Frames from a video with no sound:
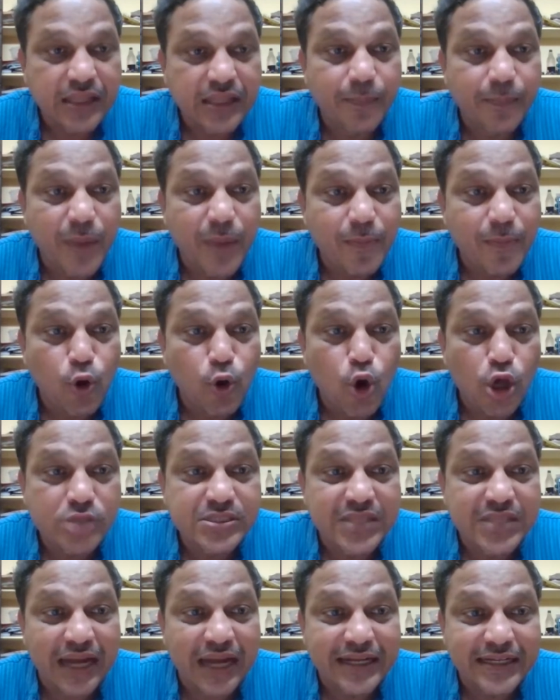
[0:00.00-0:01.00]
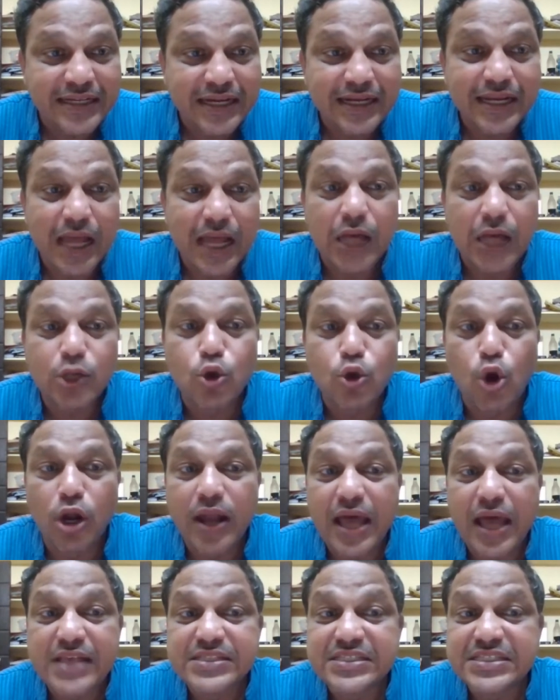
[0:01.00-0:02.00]
And the people who are selected are
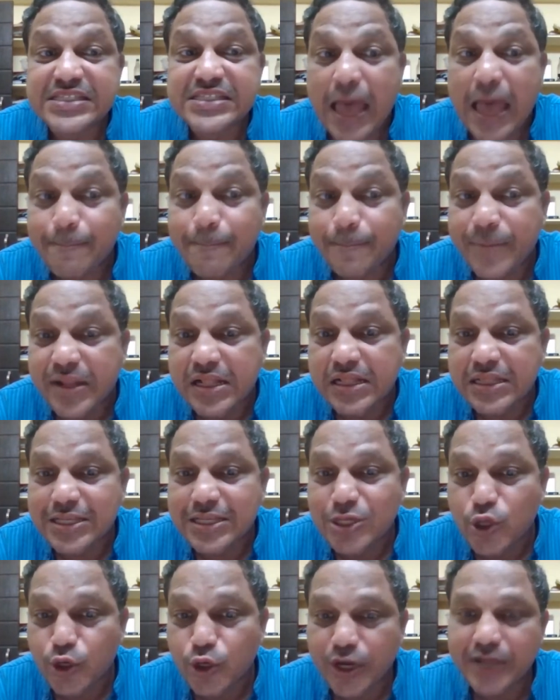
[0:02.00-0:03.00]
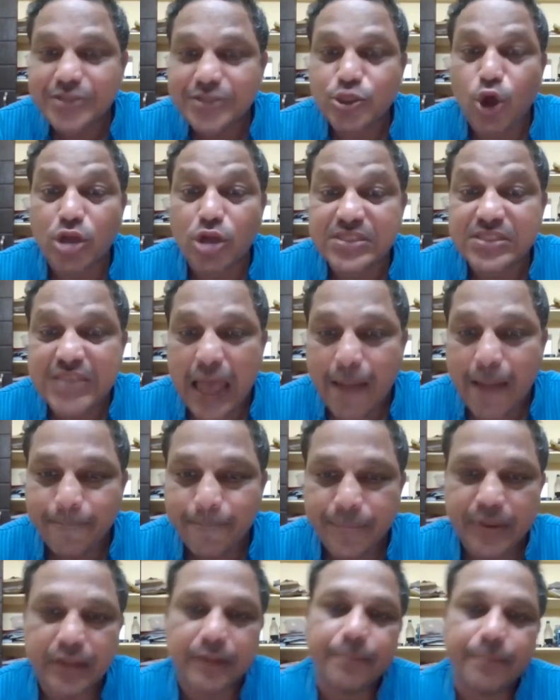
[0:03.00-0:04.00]
called as sample units or
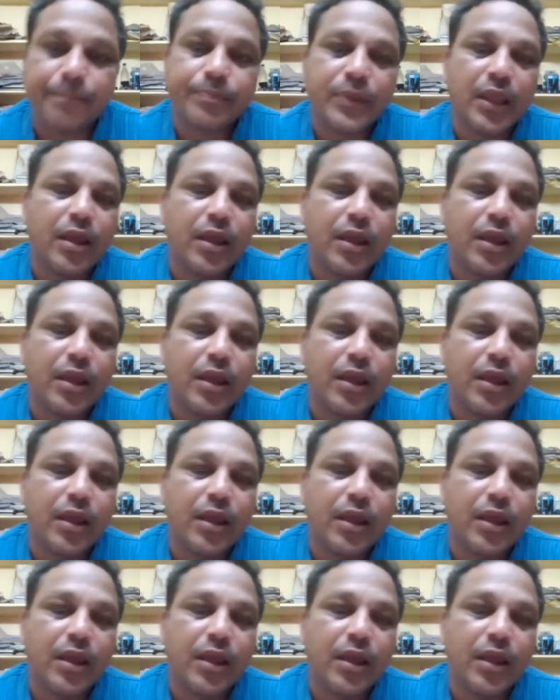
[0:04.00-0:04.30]
sample.